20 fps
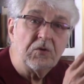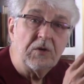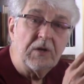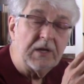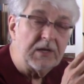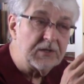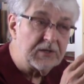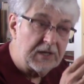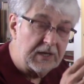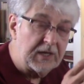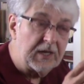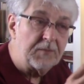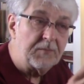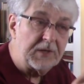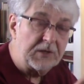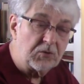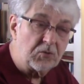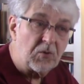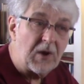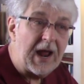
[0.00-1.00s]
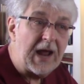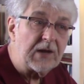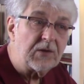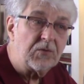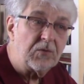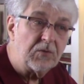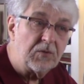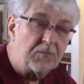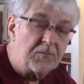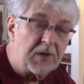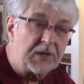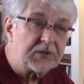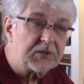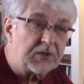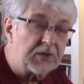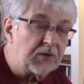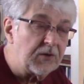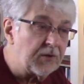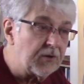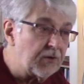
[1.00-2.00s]
it, can be tracked through the
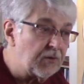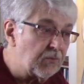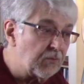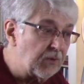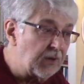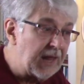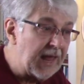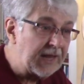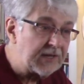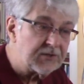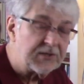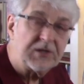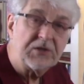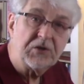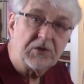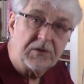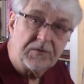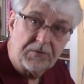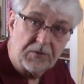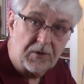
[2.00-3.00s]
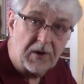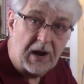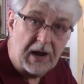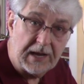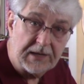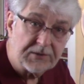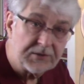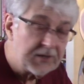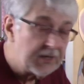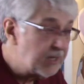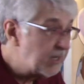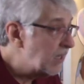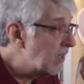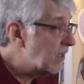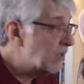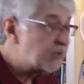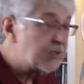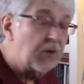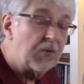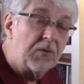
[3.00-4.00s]
muscular relaxation of your eyes.
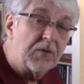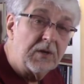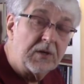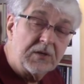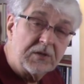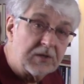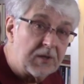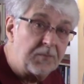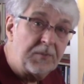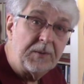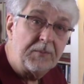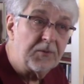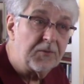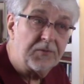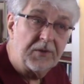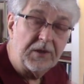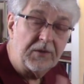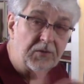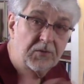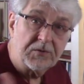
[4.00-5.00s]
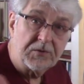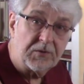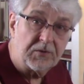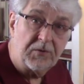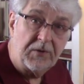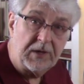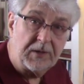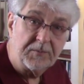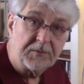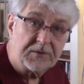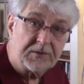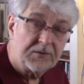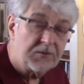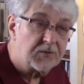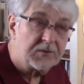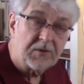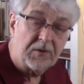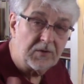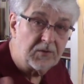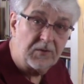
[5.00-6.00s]
So some people think those are dreams.
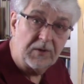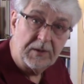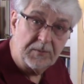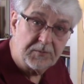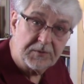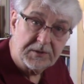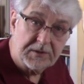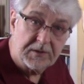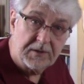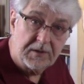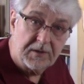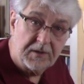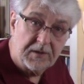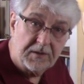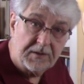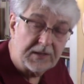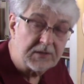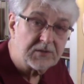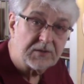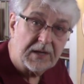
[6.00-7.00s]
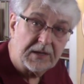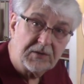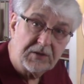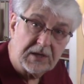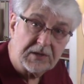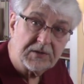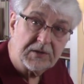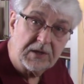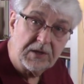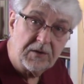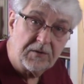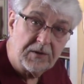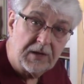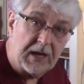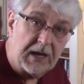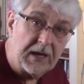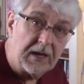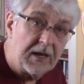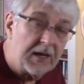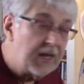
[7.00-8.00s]
Those aren't dreams. That's digesting your
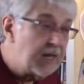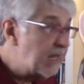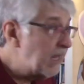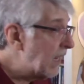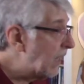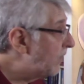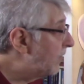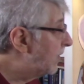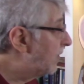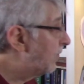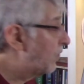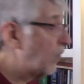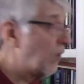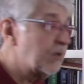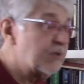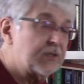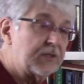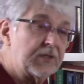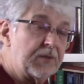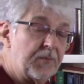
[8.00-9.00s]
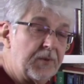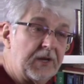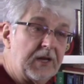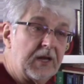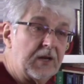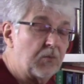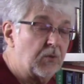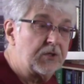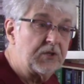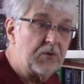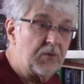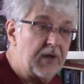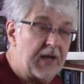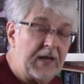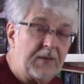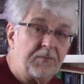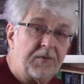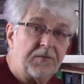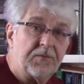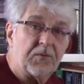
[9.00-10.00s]
day. And then, of course, depending on what you
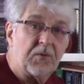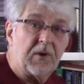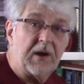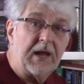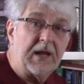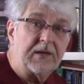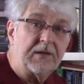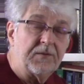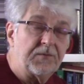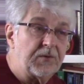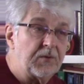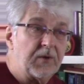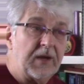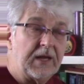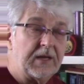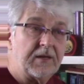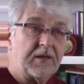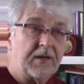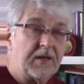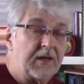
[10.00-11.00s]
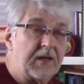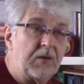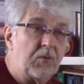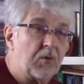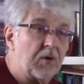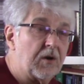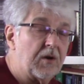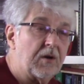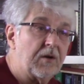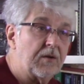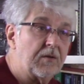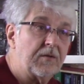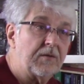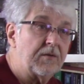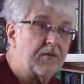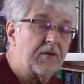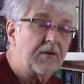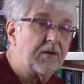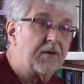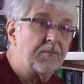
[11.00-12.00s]
ate beforehand, if you ate anywhere
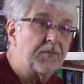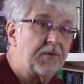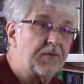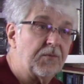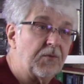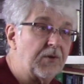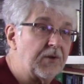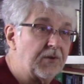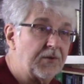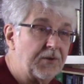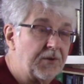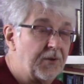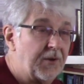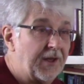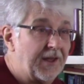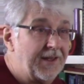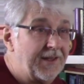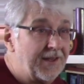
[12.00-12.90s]
before you, you